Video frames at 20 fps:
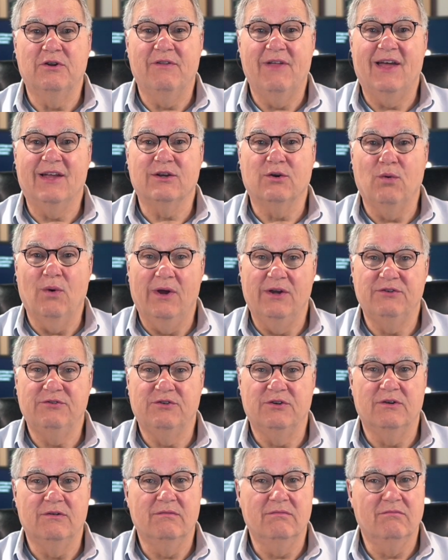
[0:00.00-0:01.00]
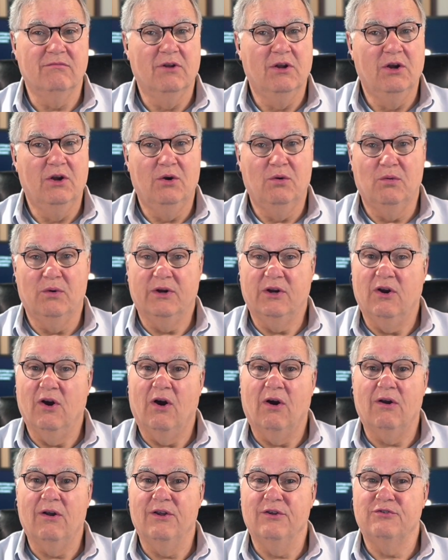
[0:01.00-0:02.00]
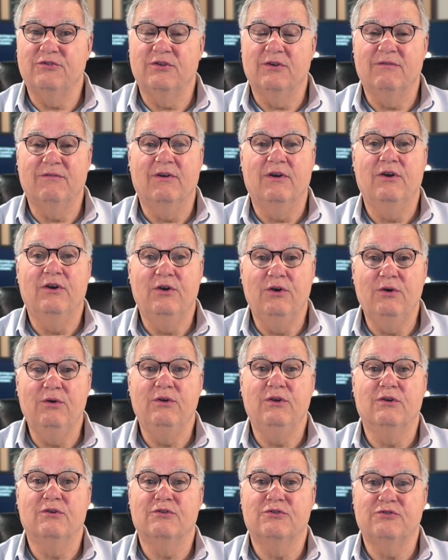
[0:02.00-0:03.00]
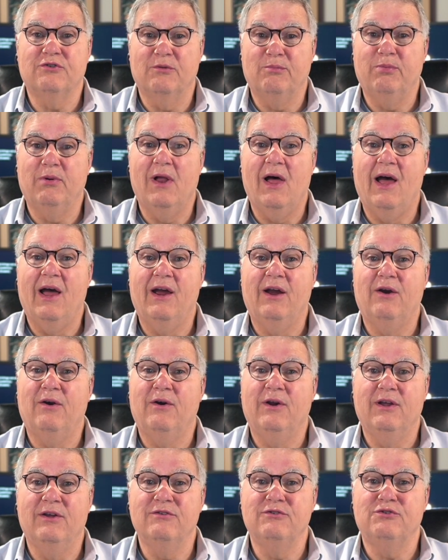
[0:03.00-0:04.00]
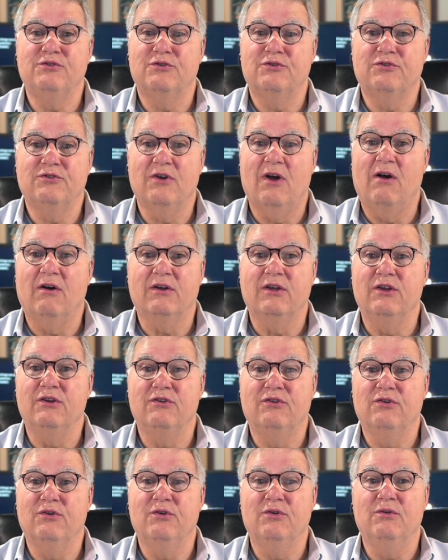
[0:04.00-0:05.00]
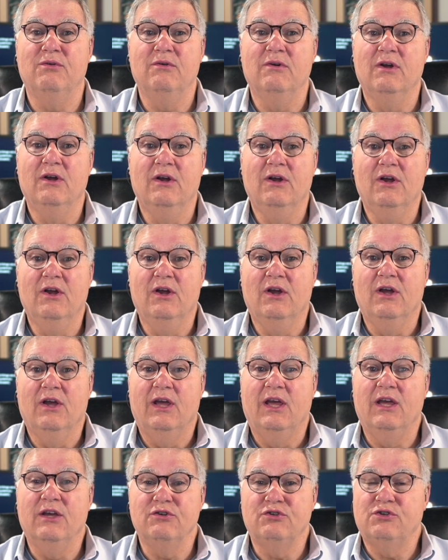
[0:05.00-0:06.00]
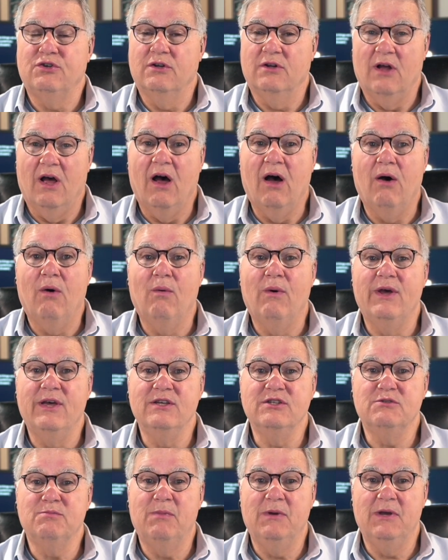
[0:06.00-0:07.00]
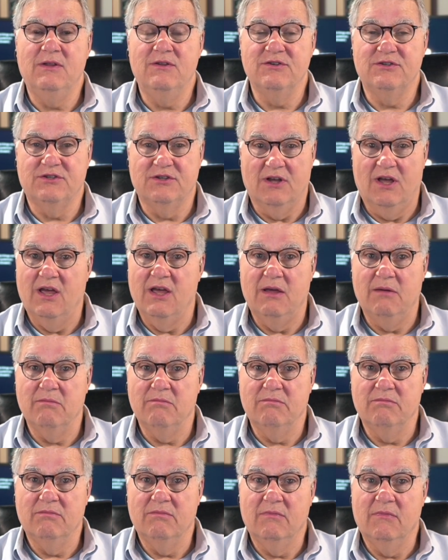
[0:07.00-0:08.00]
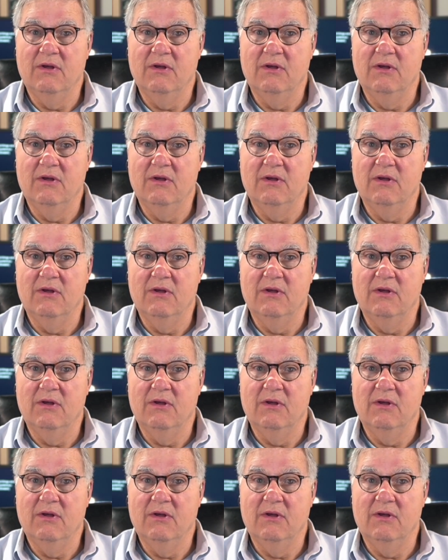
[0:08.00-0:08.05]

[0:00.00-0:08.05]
to that question, regardless of who your supplier is you're talking to, it should always be the same.